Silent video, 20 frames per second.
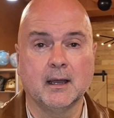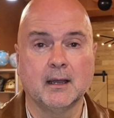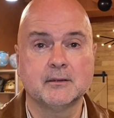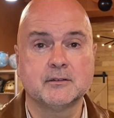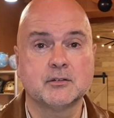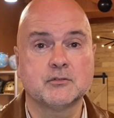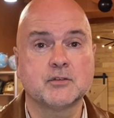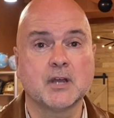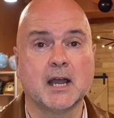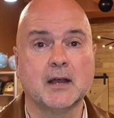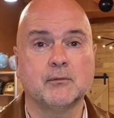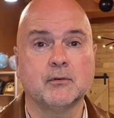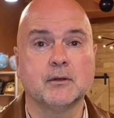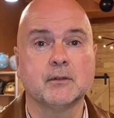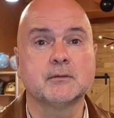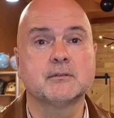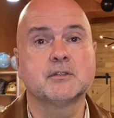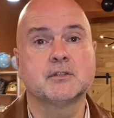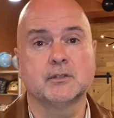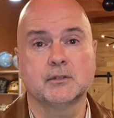to
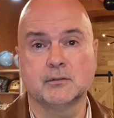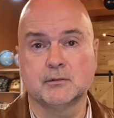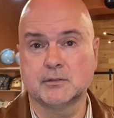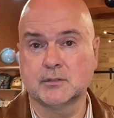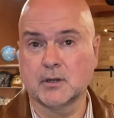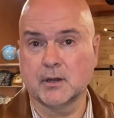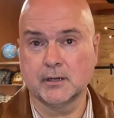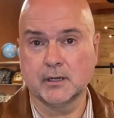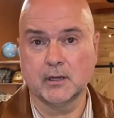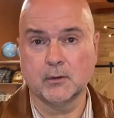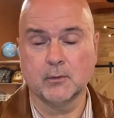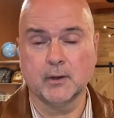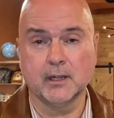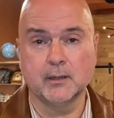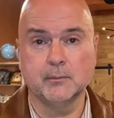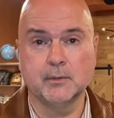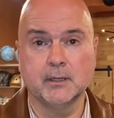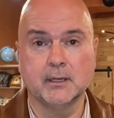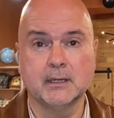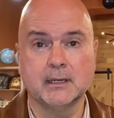travel to Saudi
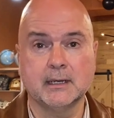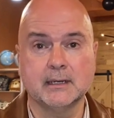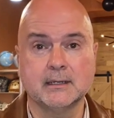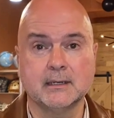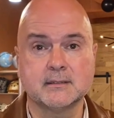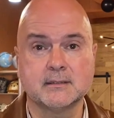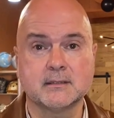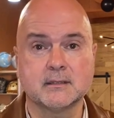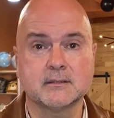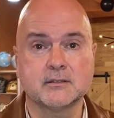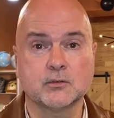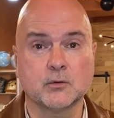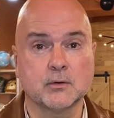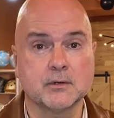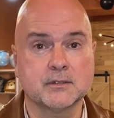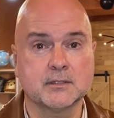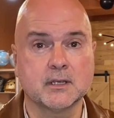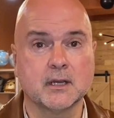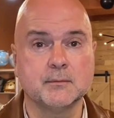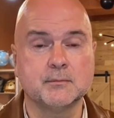Arabia, and it's a
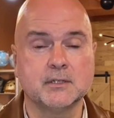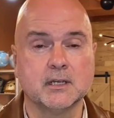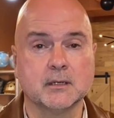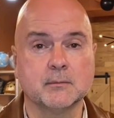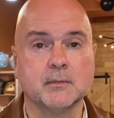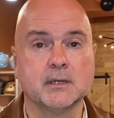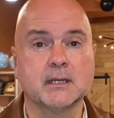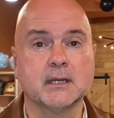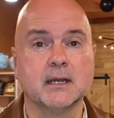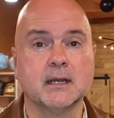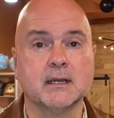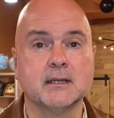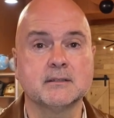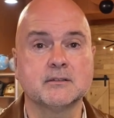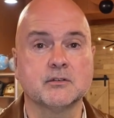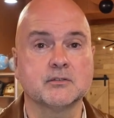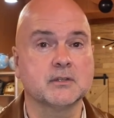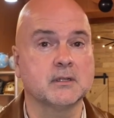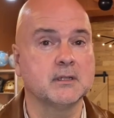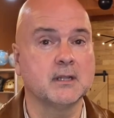sore subject
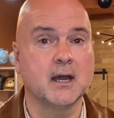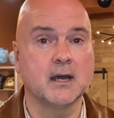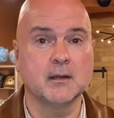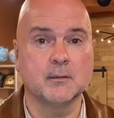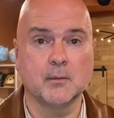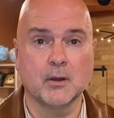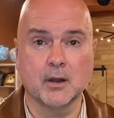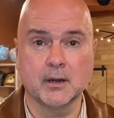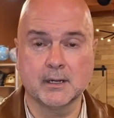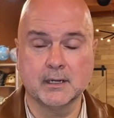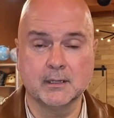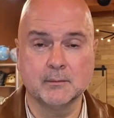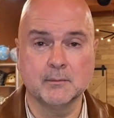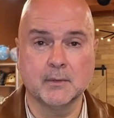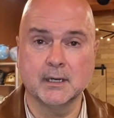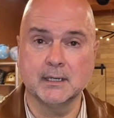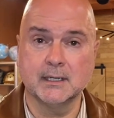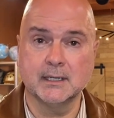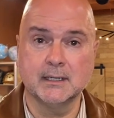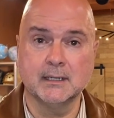because there's a lot of marketing
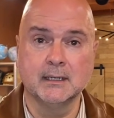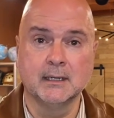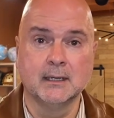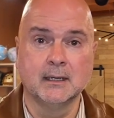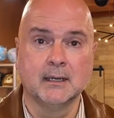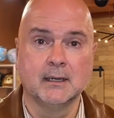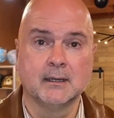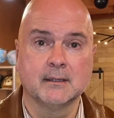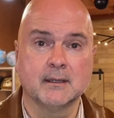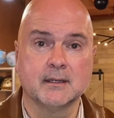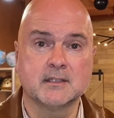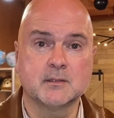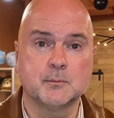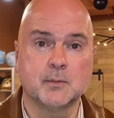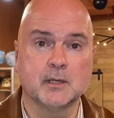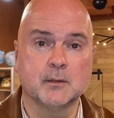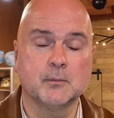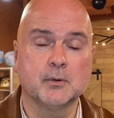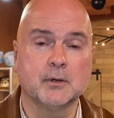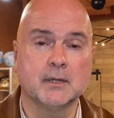money that's
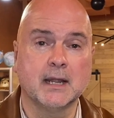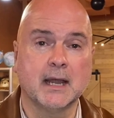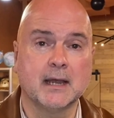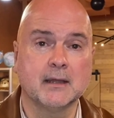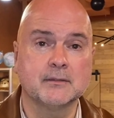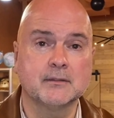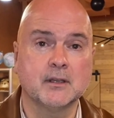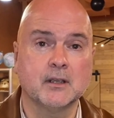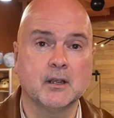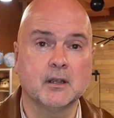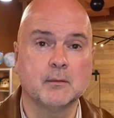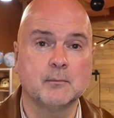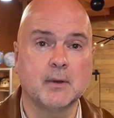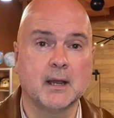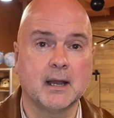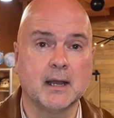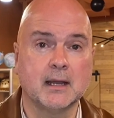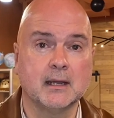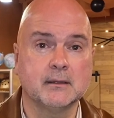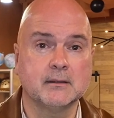being put out there
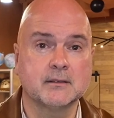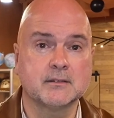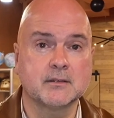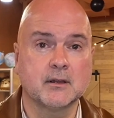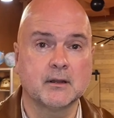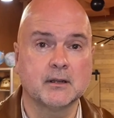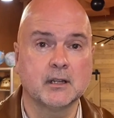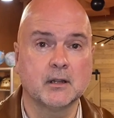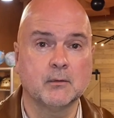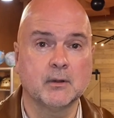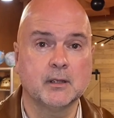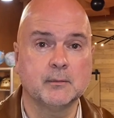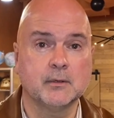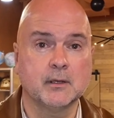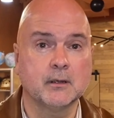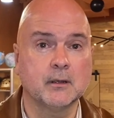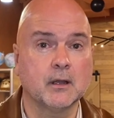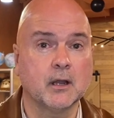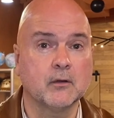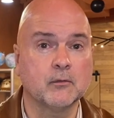by the Saudi
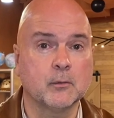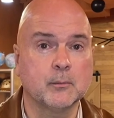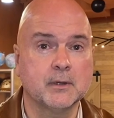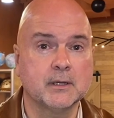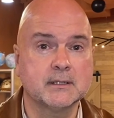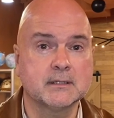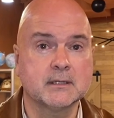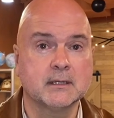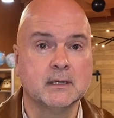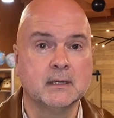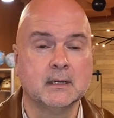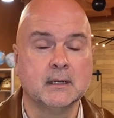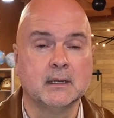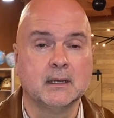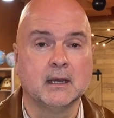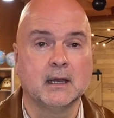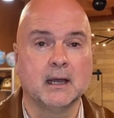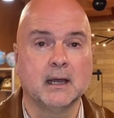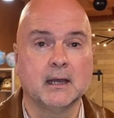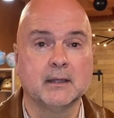Arabian government.
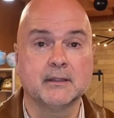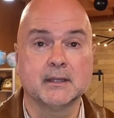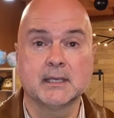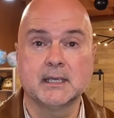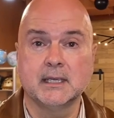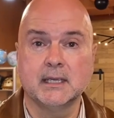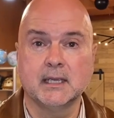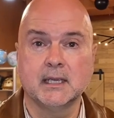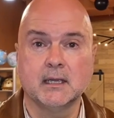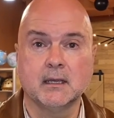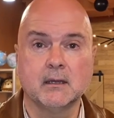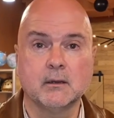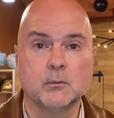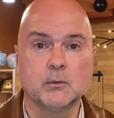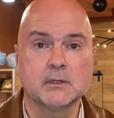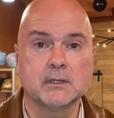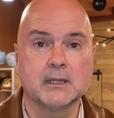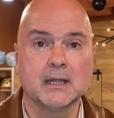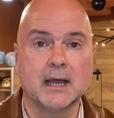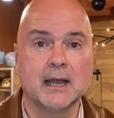The
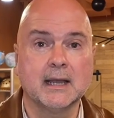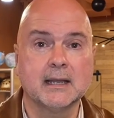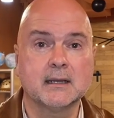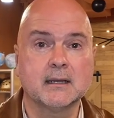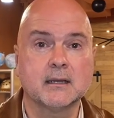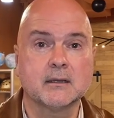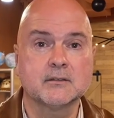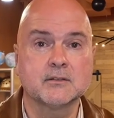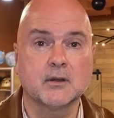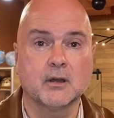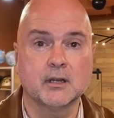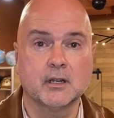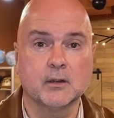king would like Saudi